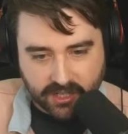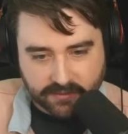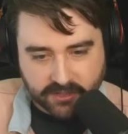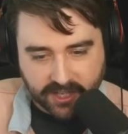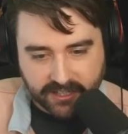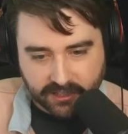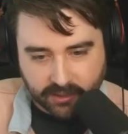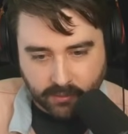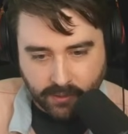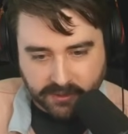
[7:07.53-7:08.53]
of Giant
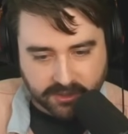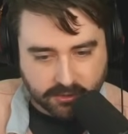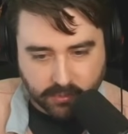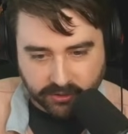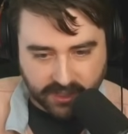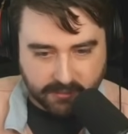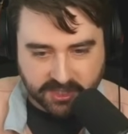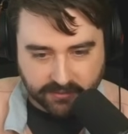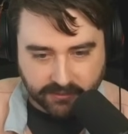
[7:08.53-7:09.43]
Killer where we do more damage up